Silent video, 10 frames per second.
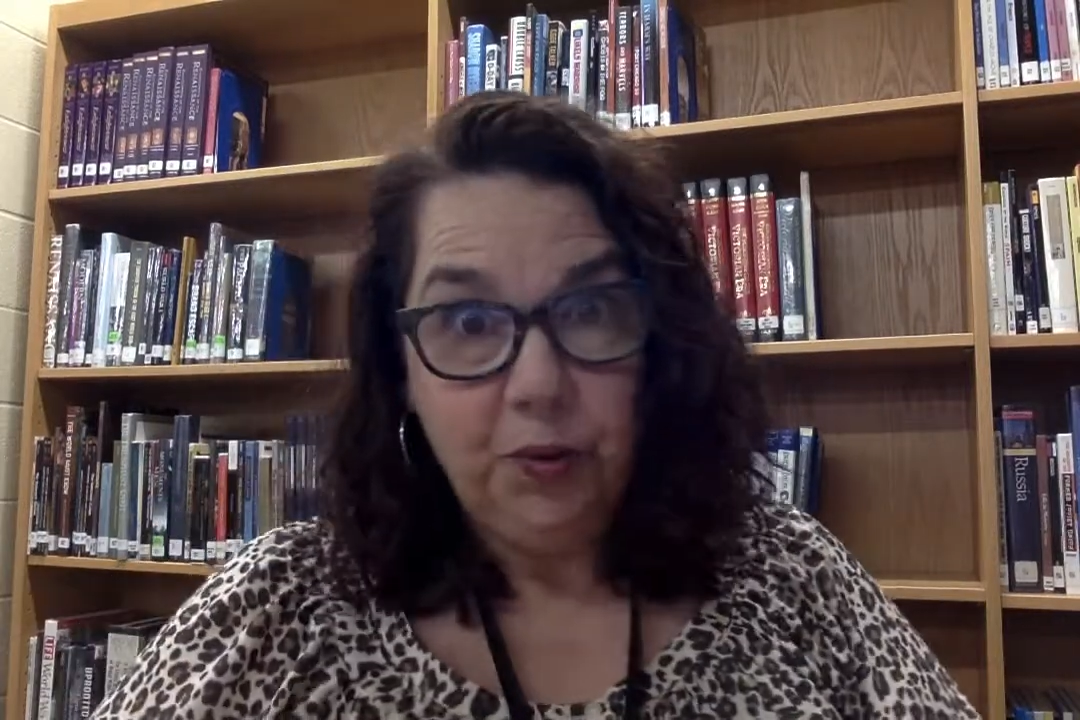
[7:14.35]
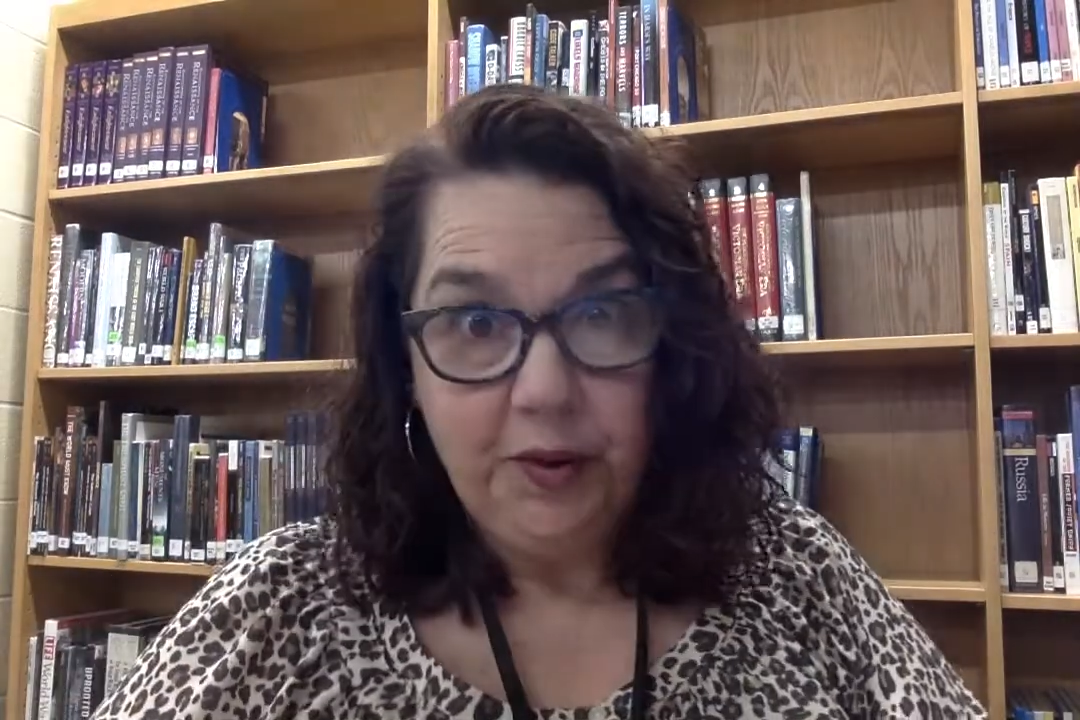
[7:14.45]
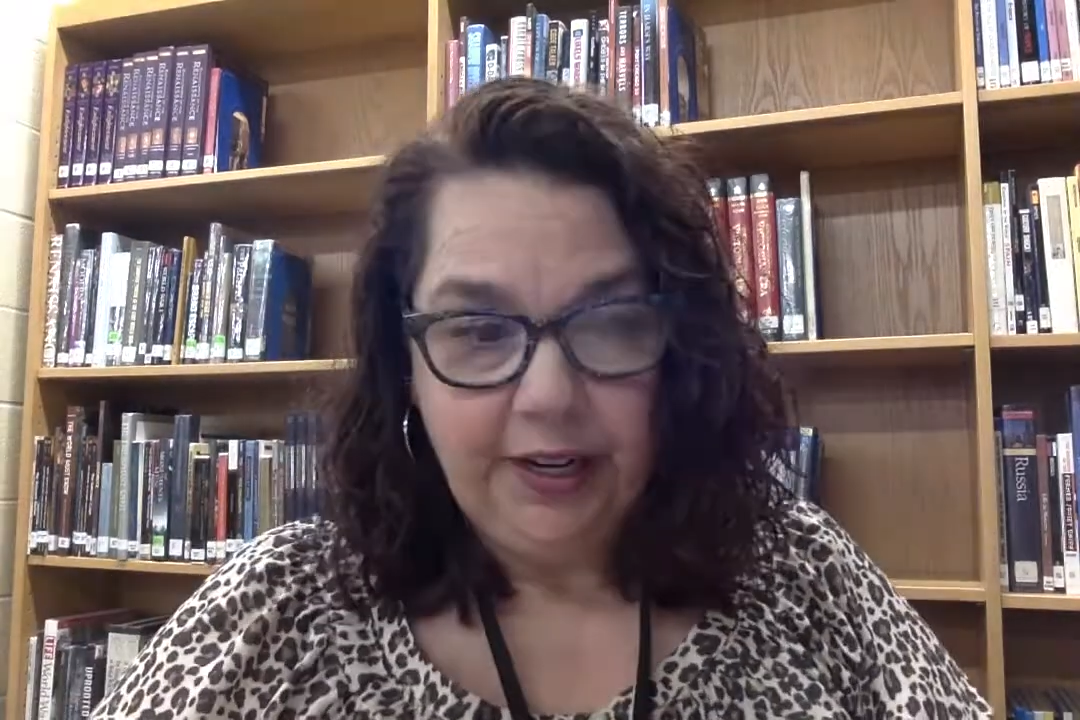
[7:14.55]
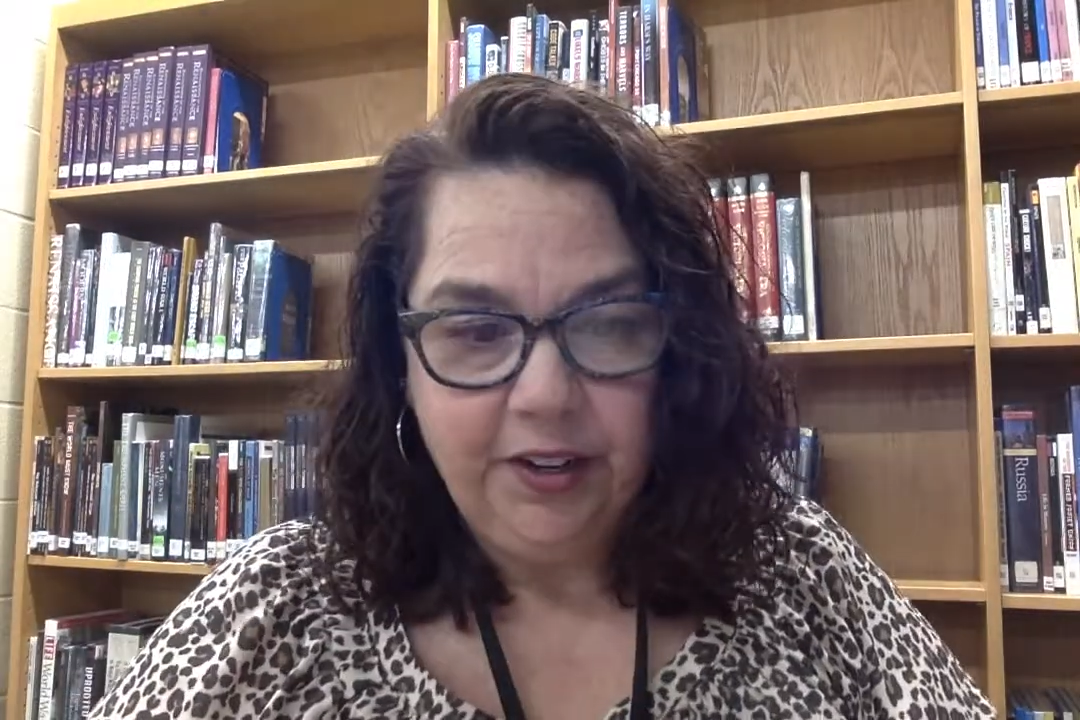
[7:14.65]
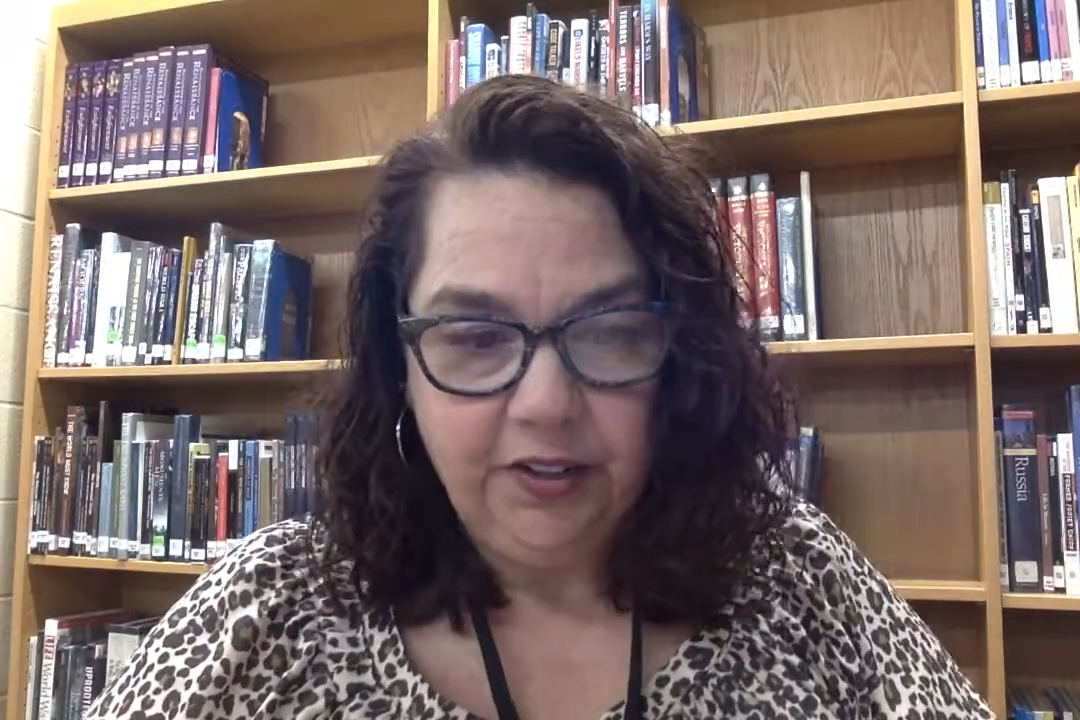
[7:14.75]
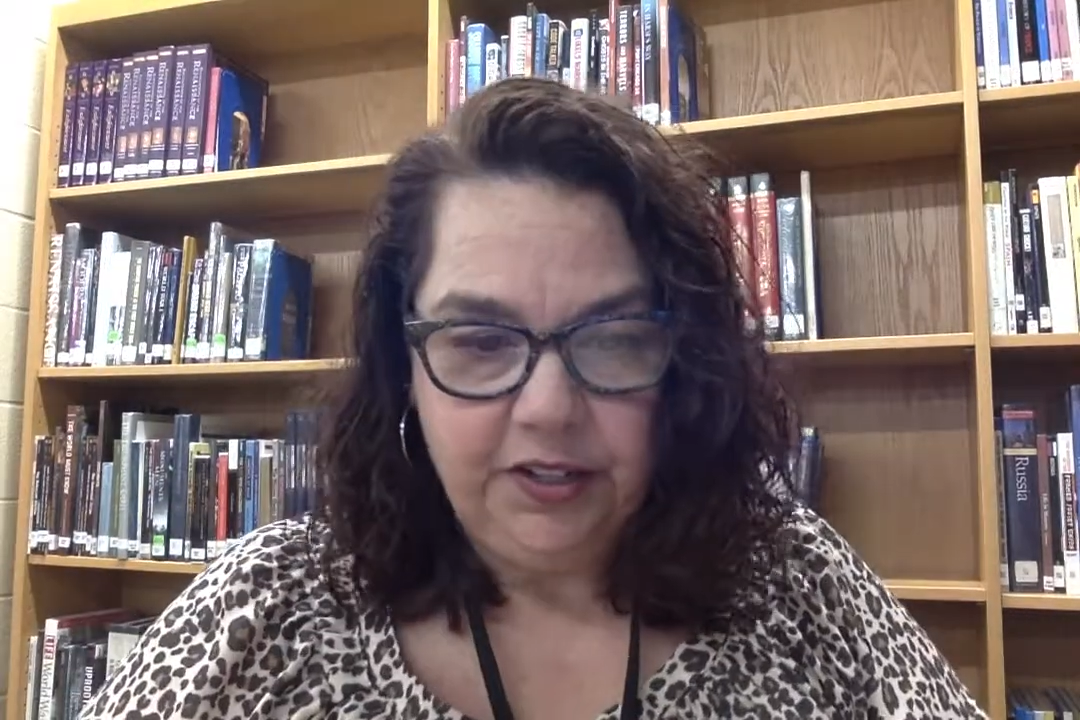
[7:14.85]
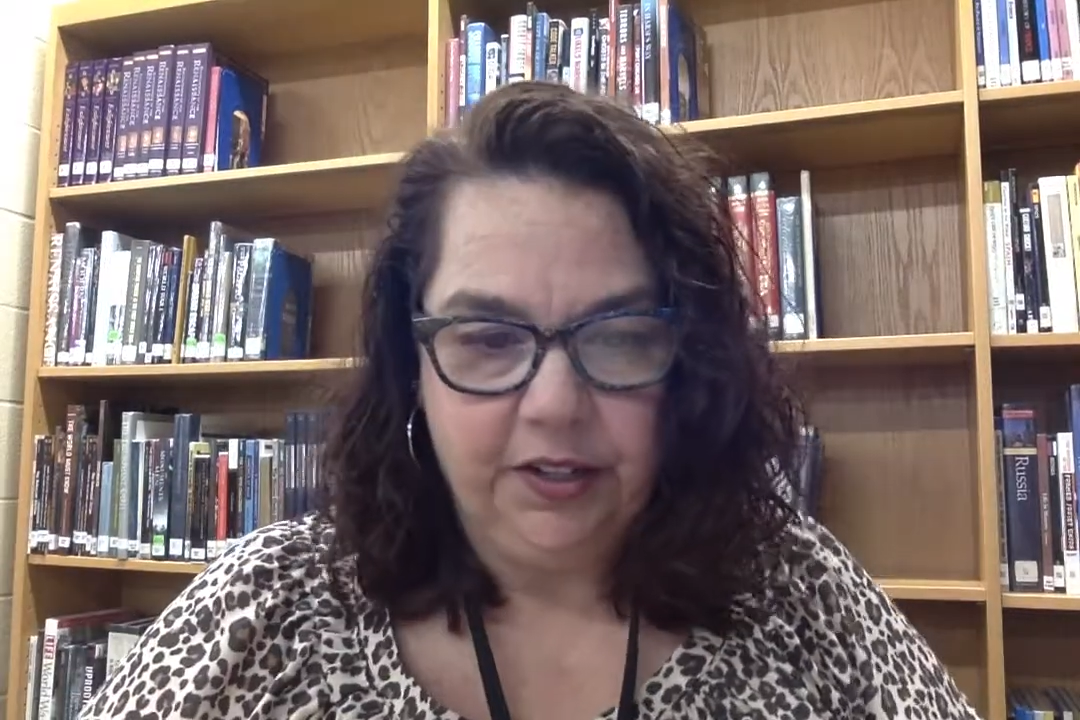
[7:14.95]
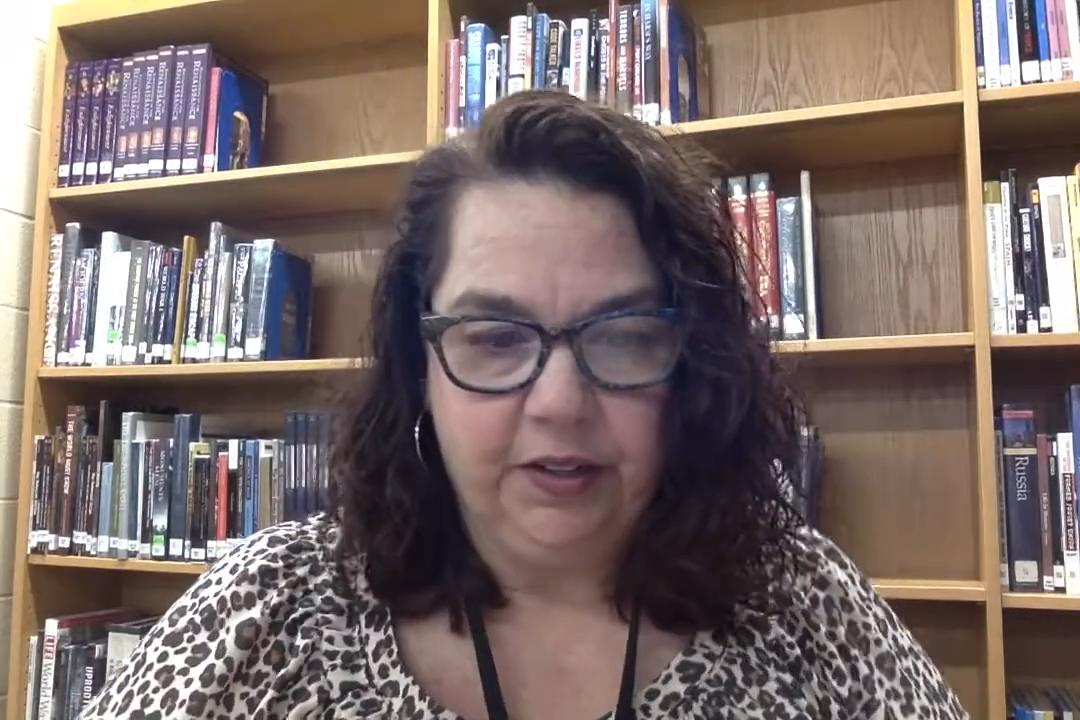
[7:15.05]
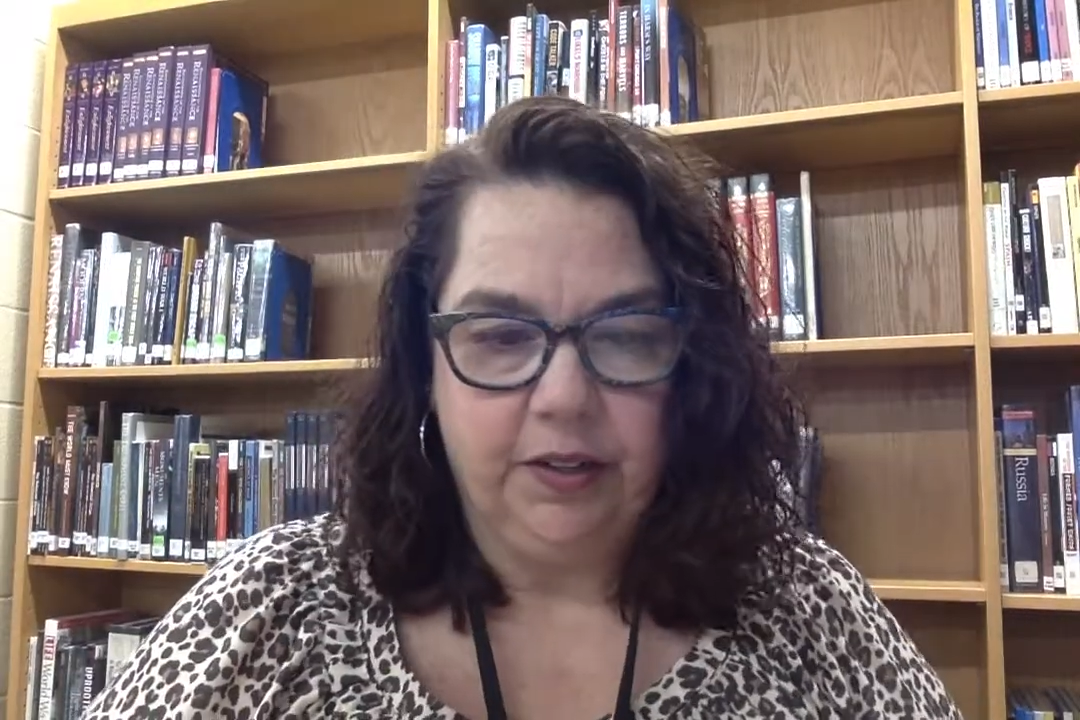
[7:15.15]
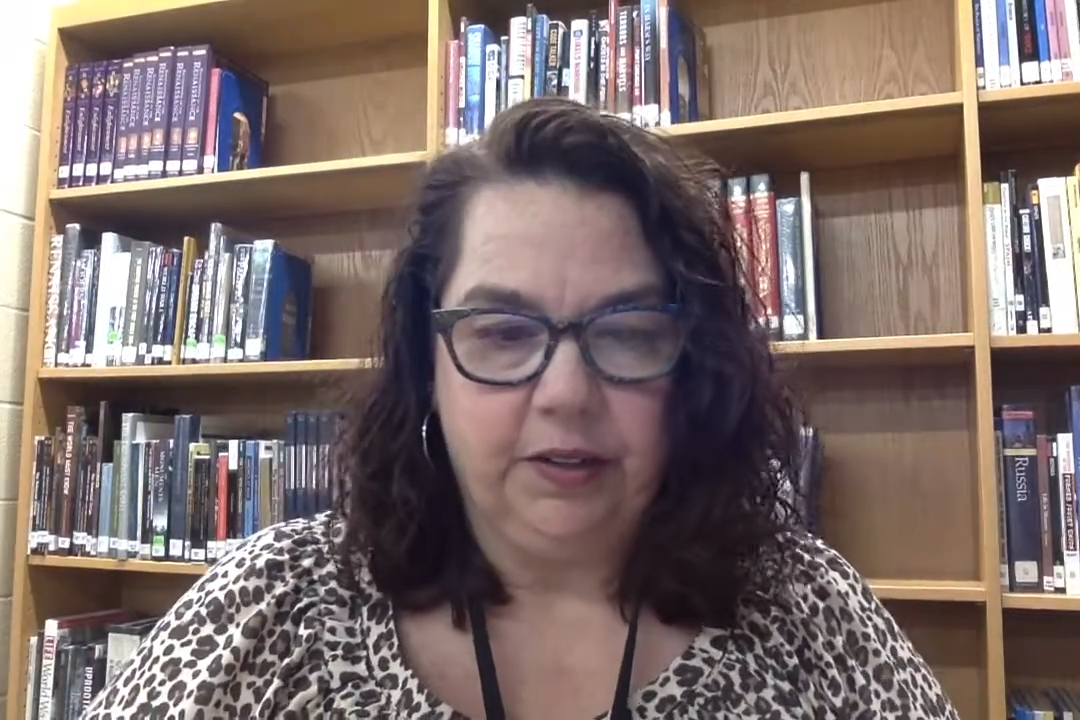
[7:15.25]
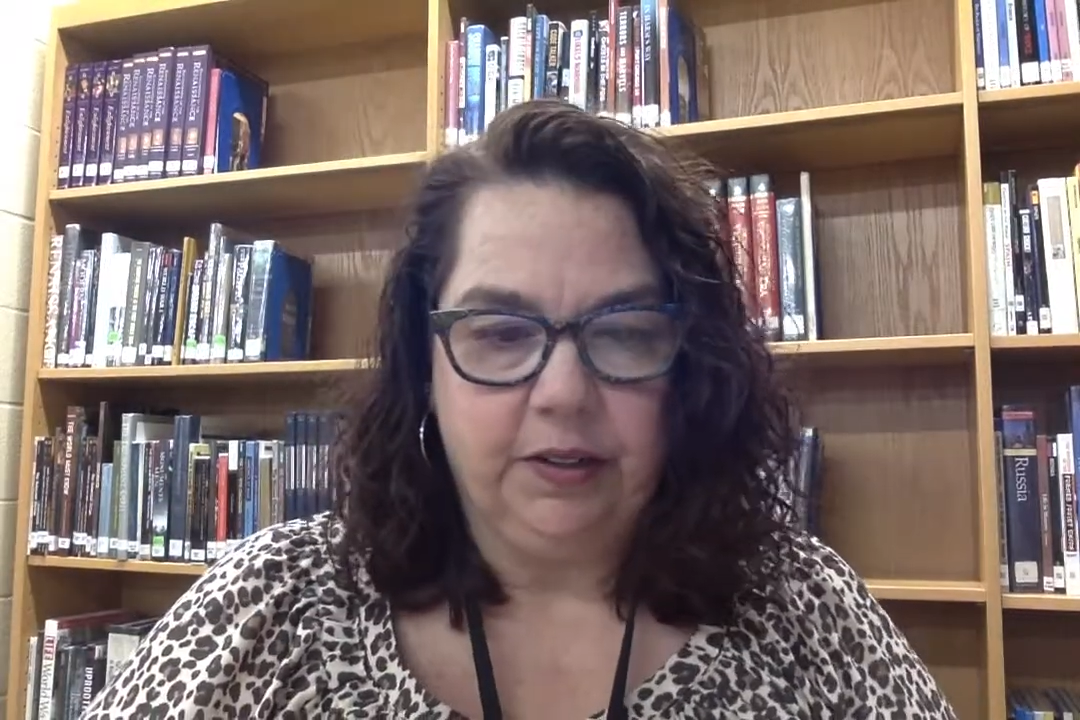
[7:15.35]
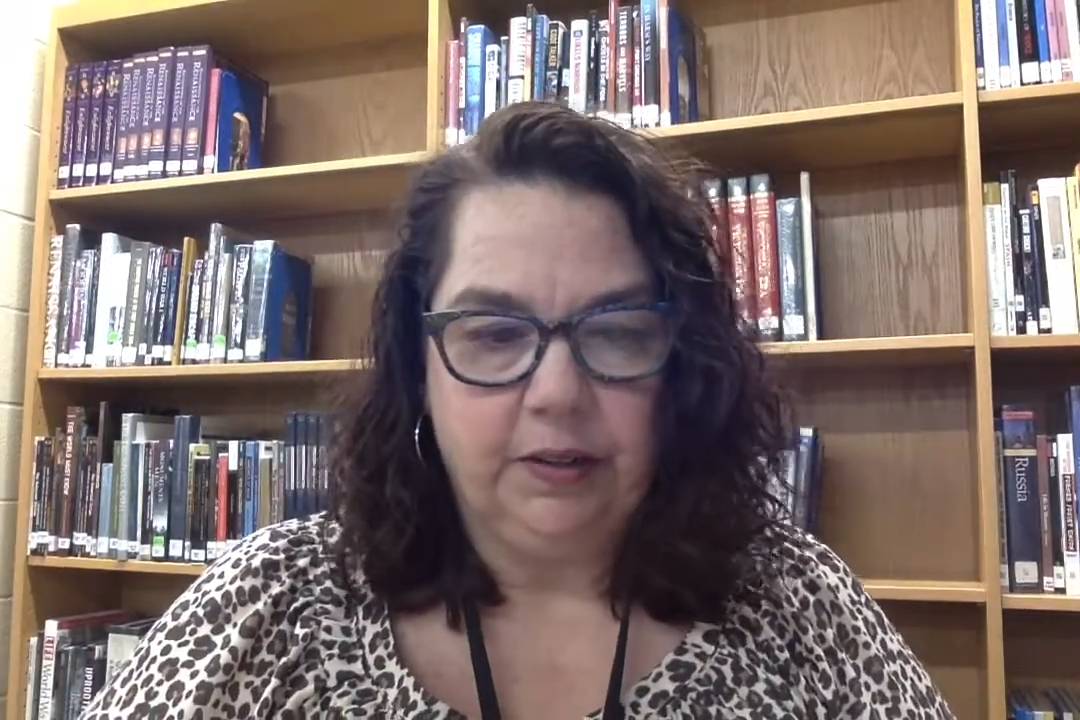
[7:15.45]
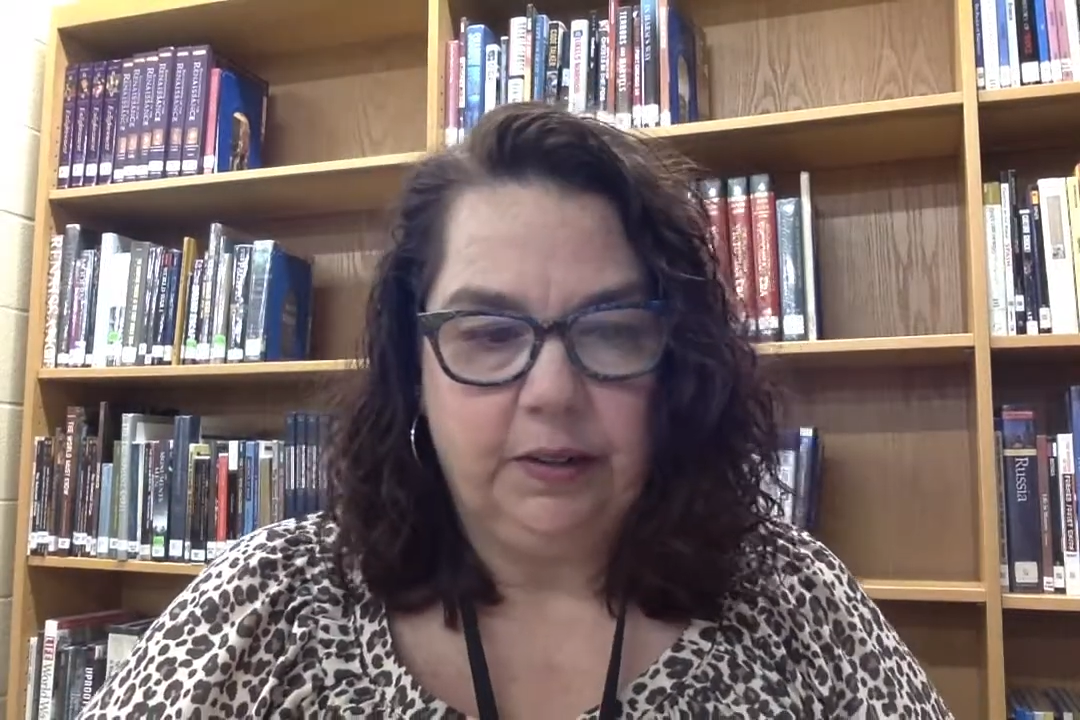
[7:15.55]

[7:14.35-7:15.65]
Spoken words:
near to her,